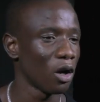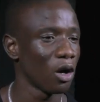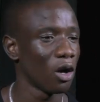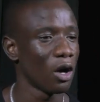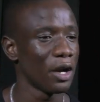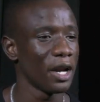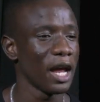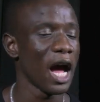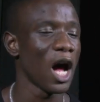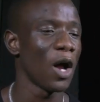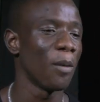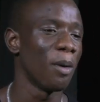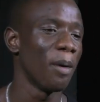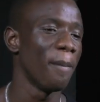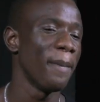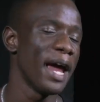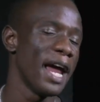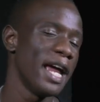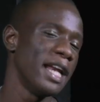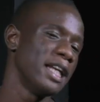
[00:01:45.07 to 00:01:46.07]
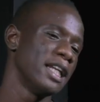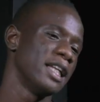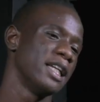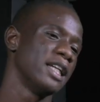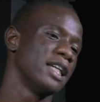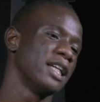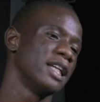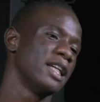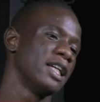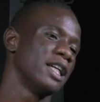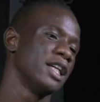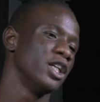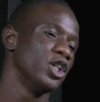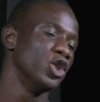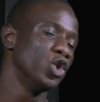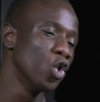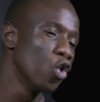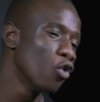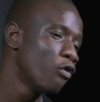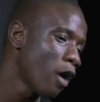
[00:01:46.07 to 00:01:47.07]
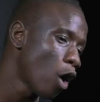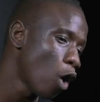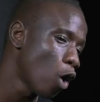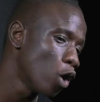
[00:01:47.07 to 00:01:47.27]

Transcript: on the album. And Yuva